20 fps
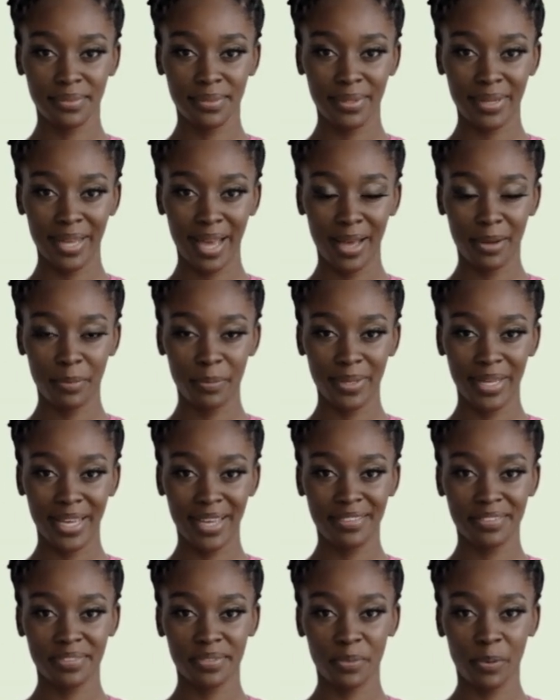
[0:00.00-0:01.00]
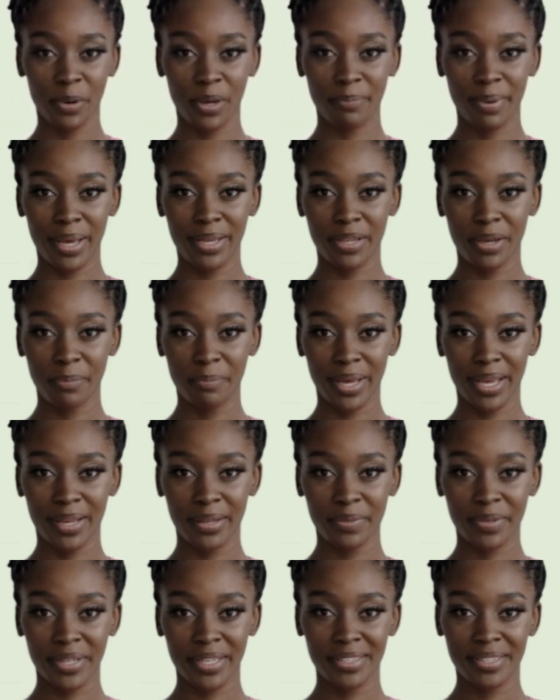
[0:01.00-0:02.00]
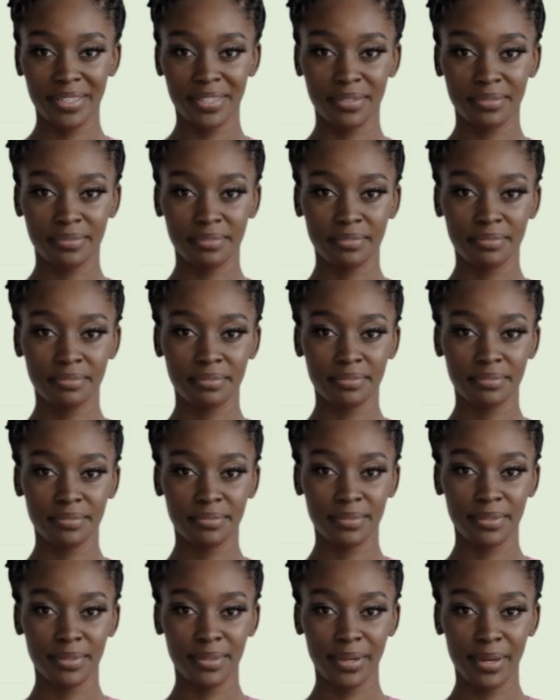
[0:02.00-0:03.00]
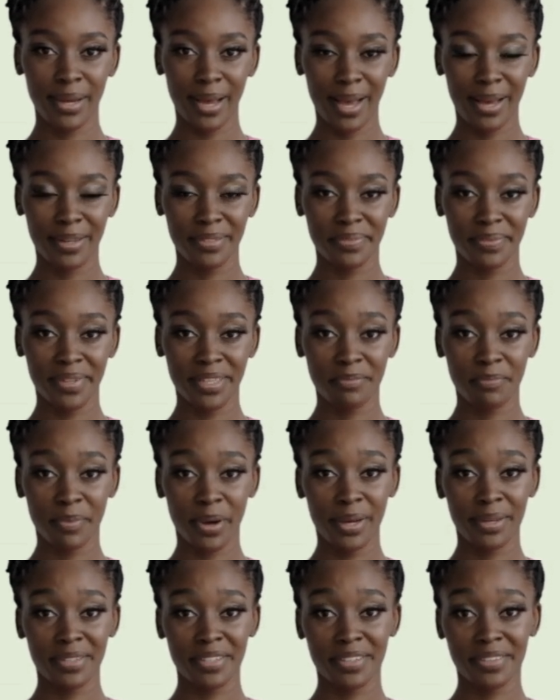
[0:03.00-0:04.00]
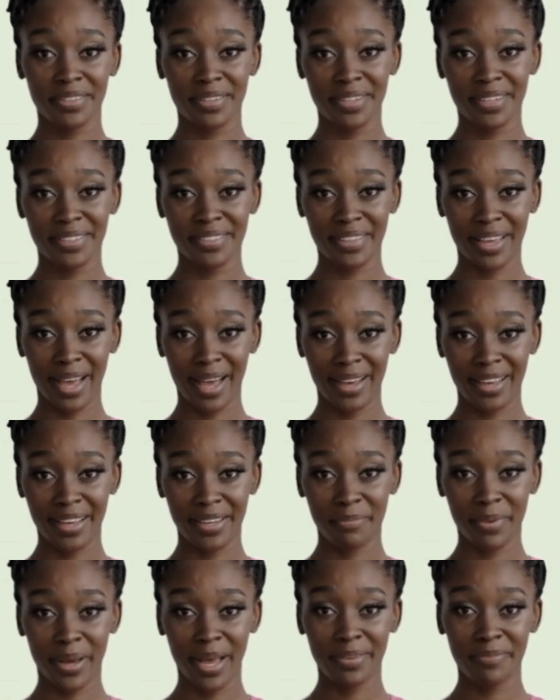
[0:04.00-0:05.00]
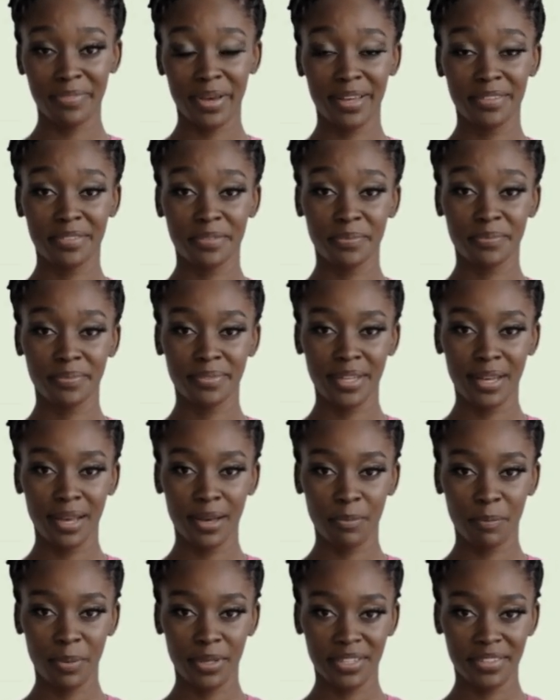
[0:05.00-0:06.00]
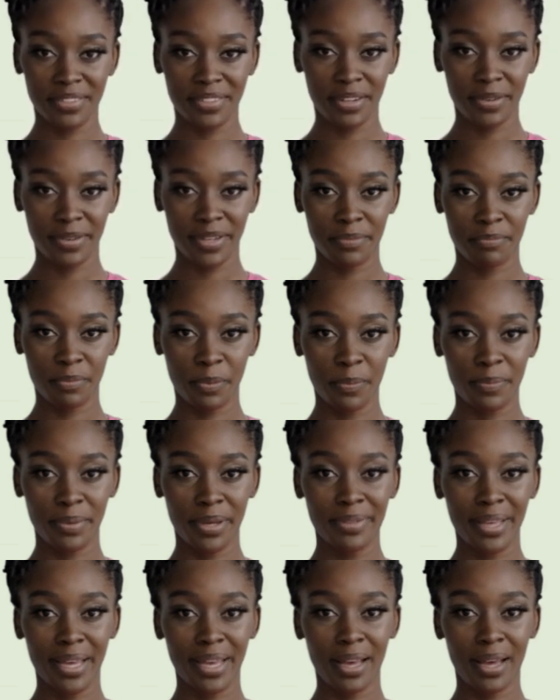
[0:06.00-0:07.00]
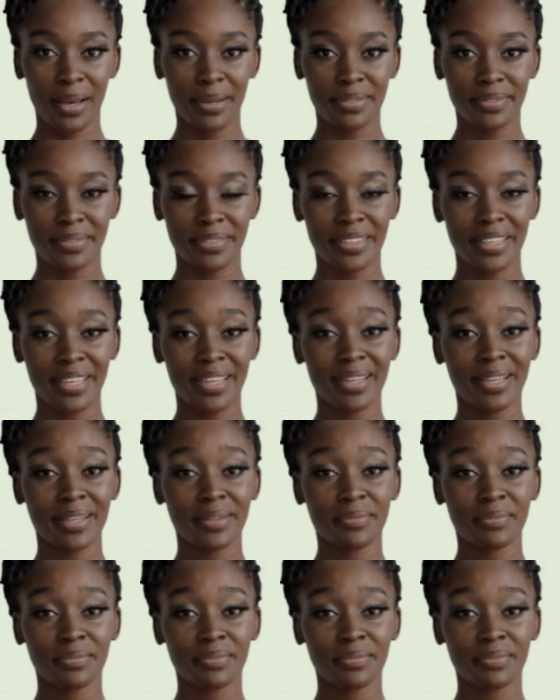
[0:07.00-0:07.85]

Now, let's talk about capillaries. Arteries branch into these tiny blood vessels, which are so small that they're hard to see.